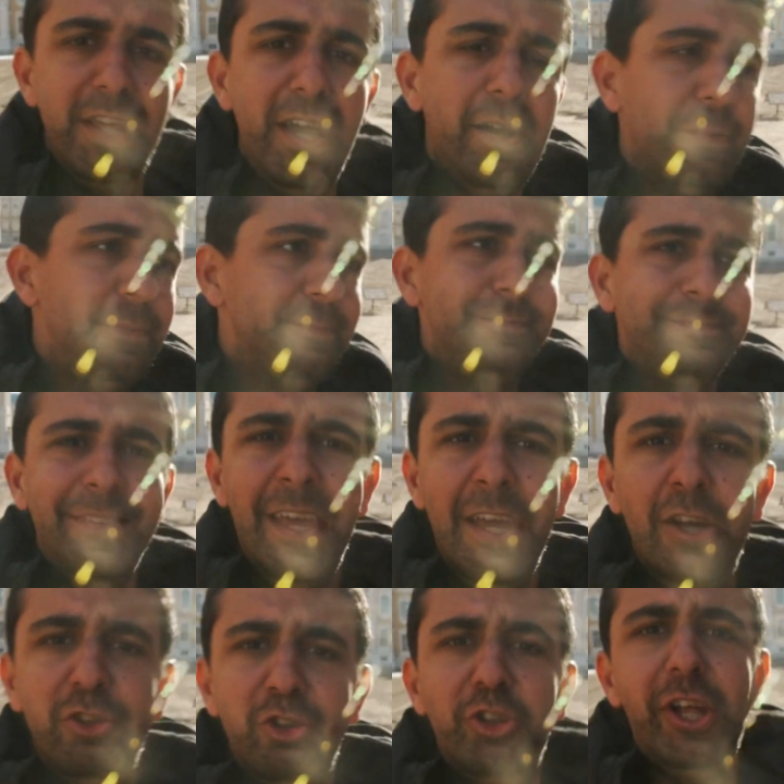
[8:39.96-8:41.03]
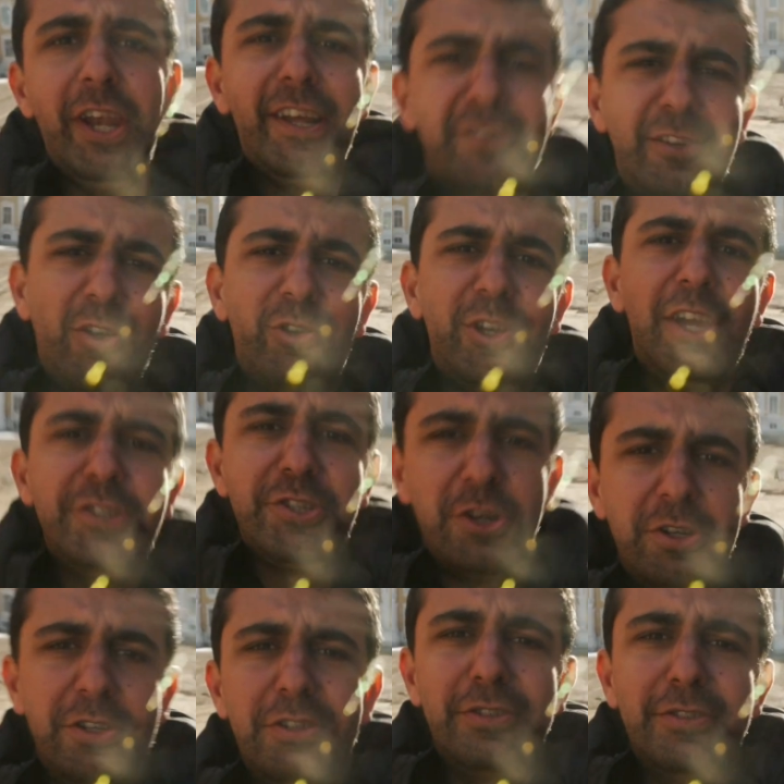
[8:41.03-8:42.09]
yeah, to the next location.